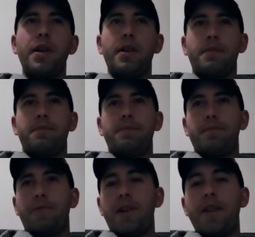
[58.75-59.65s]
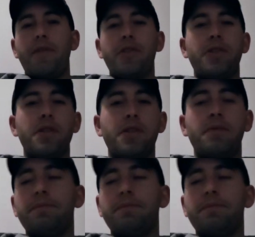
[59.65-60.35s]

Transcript: to 5 inches.